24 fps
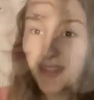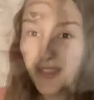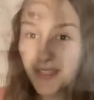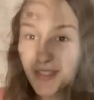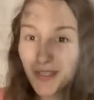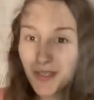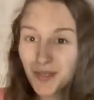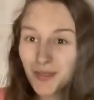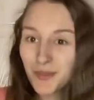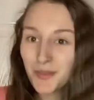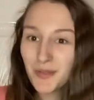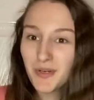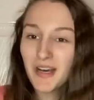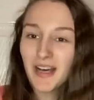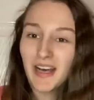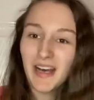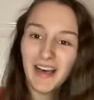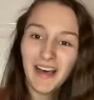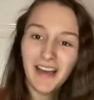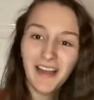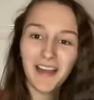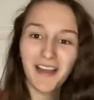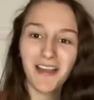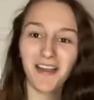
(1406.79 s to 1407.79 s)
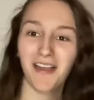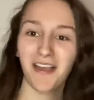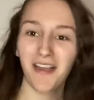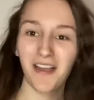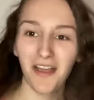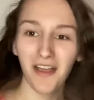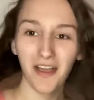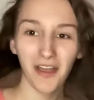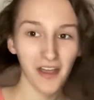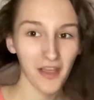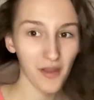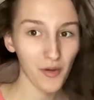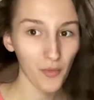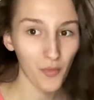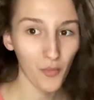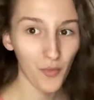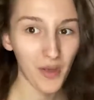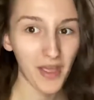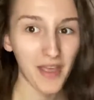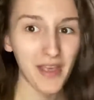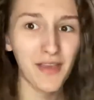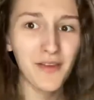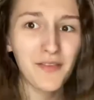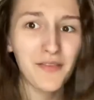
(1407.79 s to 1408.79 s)
So I
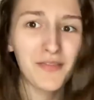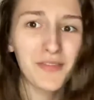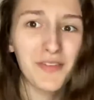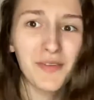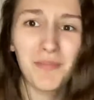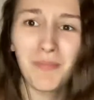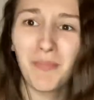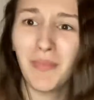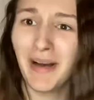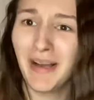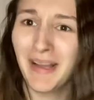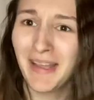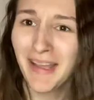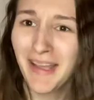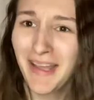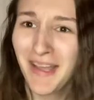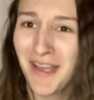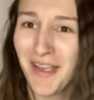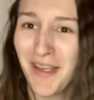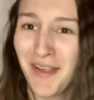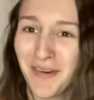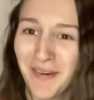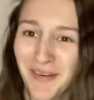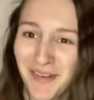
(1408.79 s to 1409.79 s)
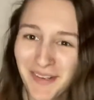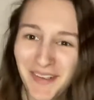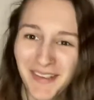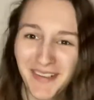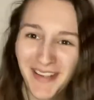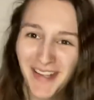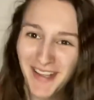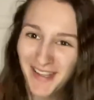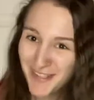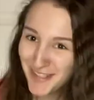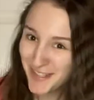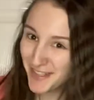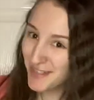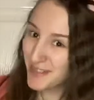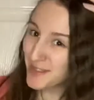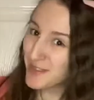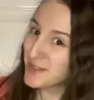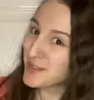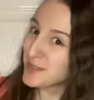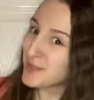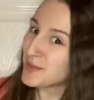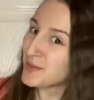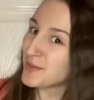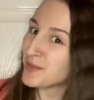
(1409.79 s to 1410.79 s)
waved my hair, it's
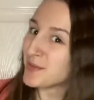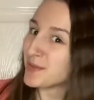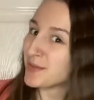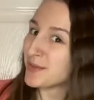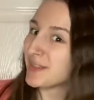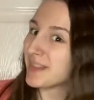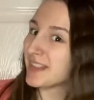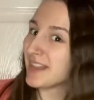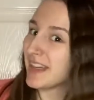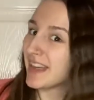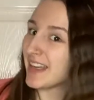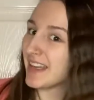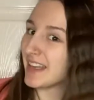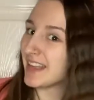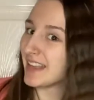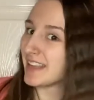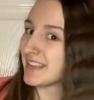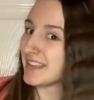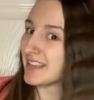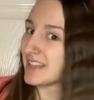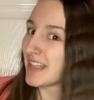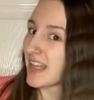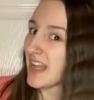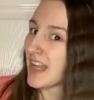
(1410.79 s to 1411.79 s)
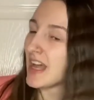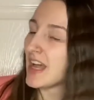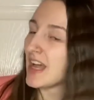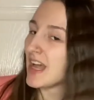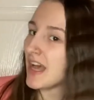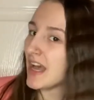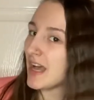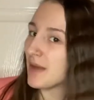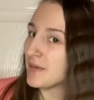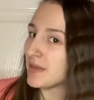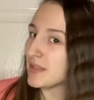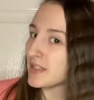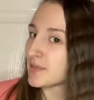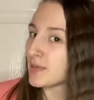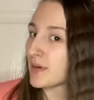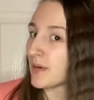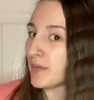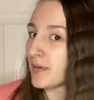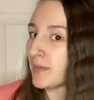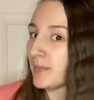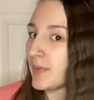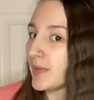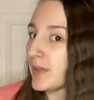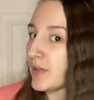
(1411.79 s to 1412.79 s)
so nice. I mean, it's
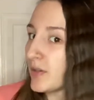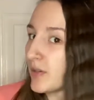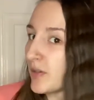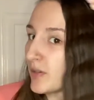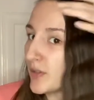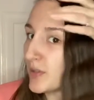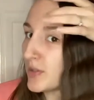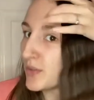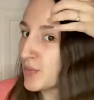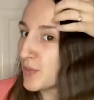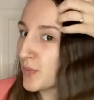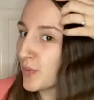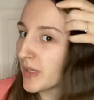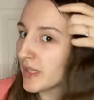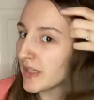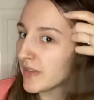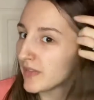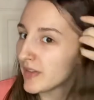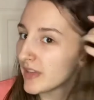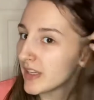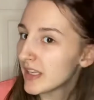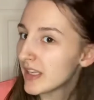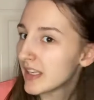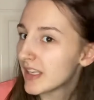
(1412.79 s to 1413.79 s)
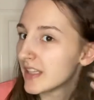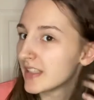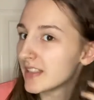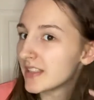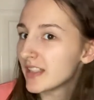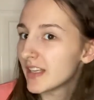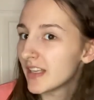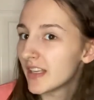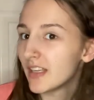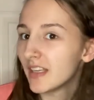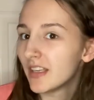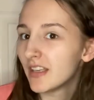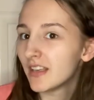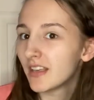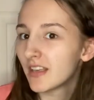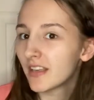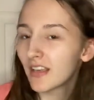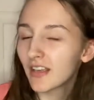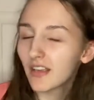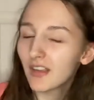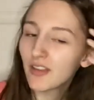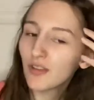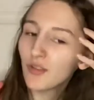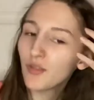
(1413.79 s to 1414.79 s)
probably not as wavy as
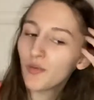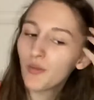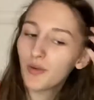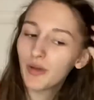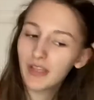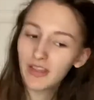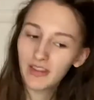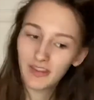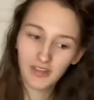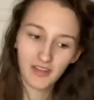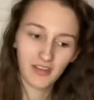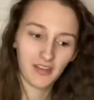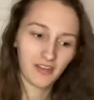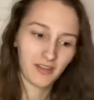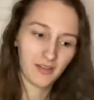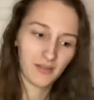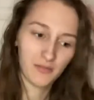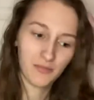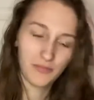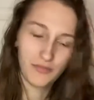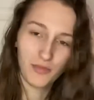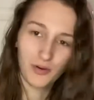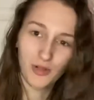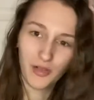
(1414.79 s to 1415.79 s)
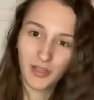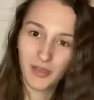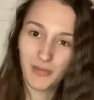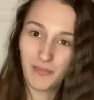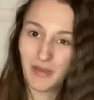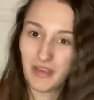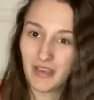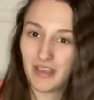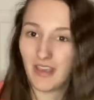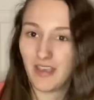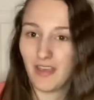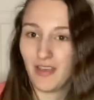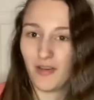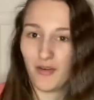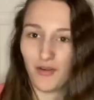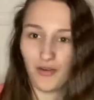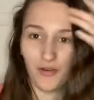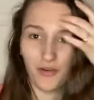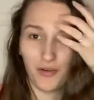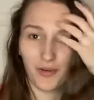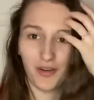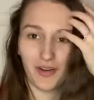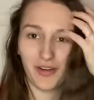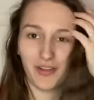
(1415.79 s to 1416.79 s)
like the way that Molly Mae
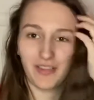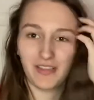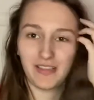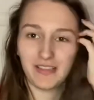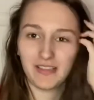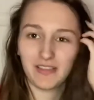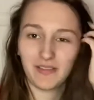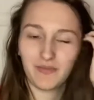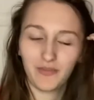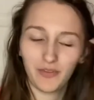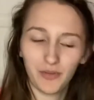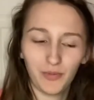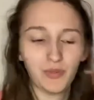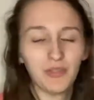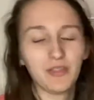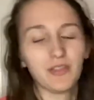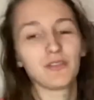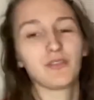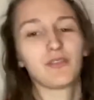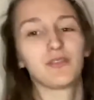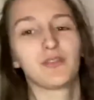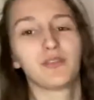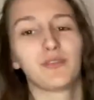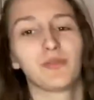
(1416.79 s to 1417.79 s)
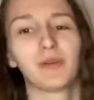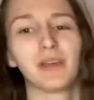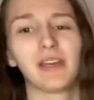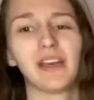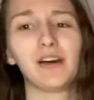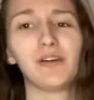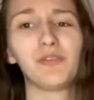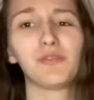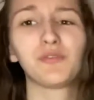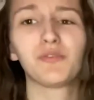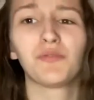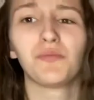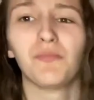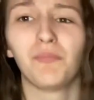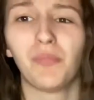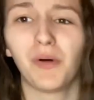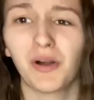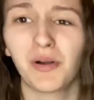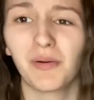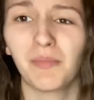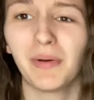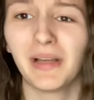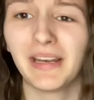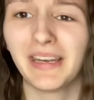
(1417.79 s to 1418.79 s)
or these influencers do it. I also
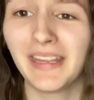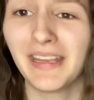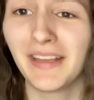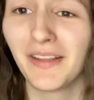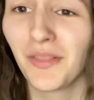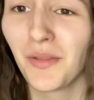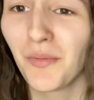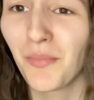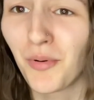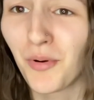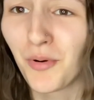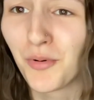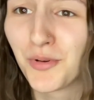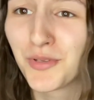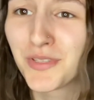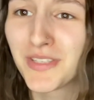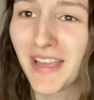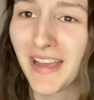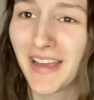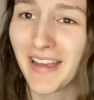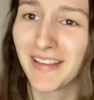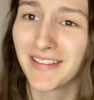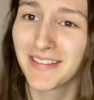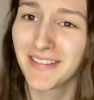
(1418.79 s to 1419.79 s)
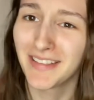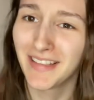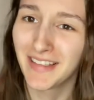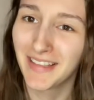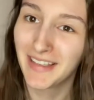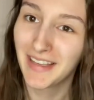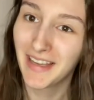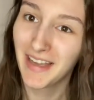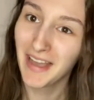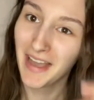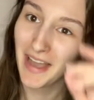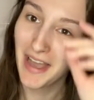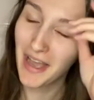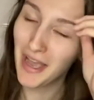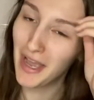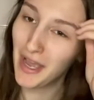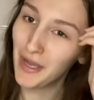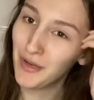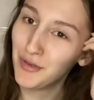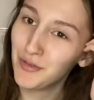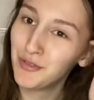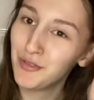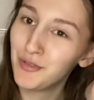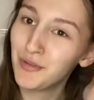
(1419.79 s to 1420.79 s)
burnt money in the process. Like, how
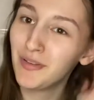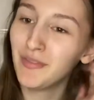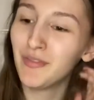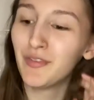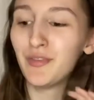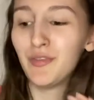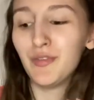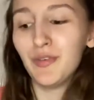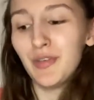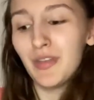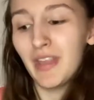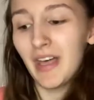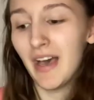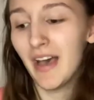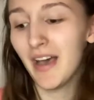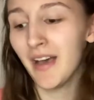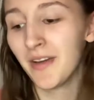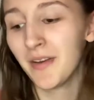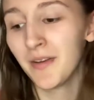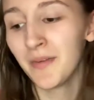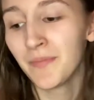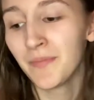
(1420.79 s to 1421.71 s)
do you even do that?